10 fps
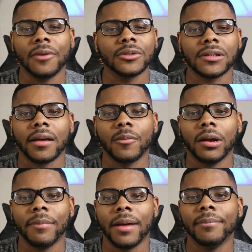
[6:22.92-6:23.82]
was like
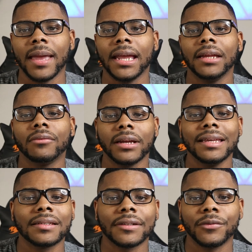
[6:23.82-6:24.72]
one of my main
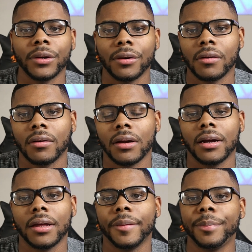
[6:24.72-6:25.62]
reasons for
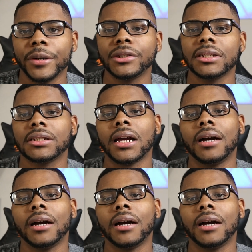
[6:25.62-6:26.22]
the purchase.